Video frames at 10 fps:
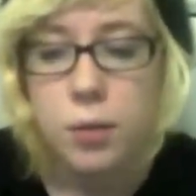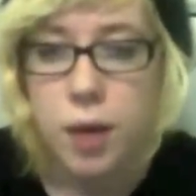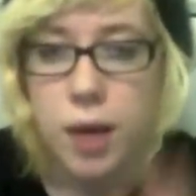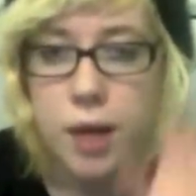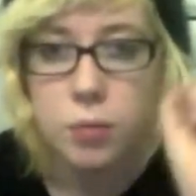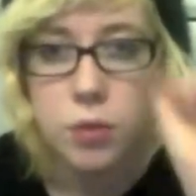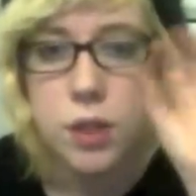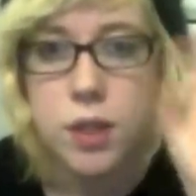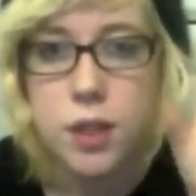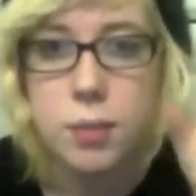my head will
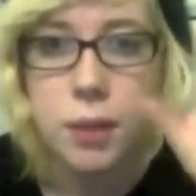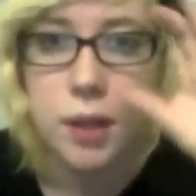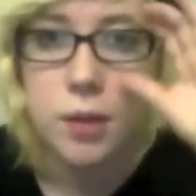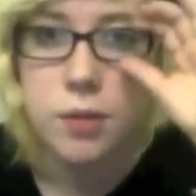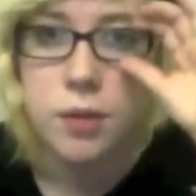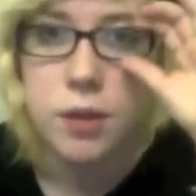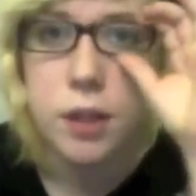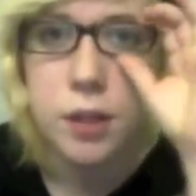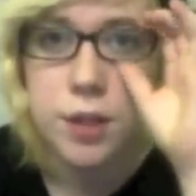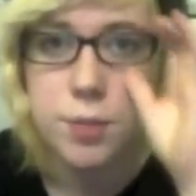just explode
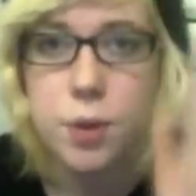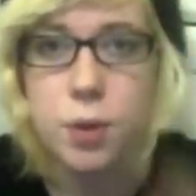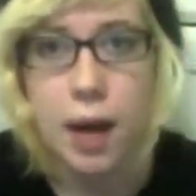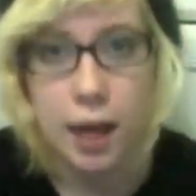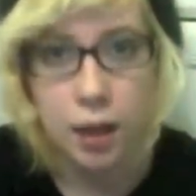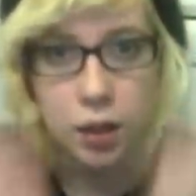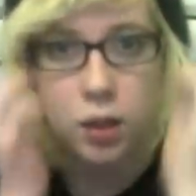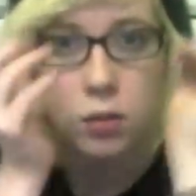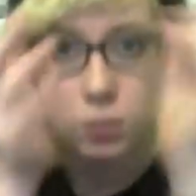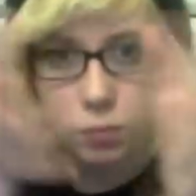and just pure anger
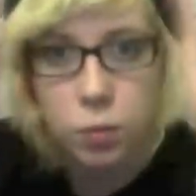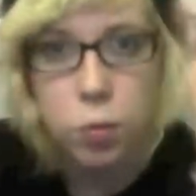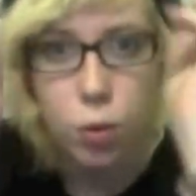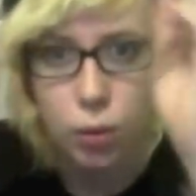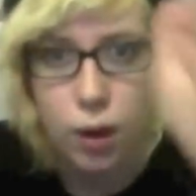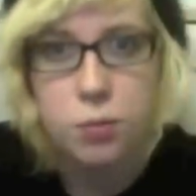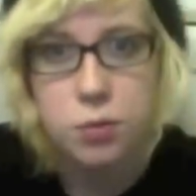will pour out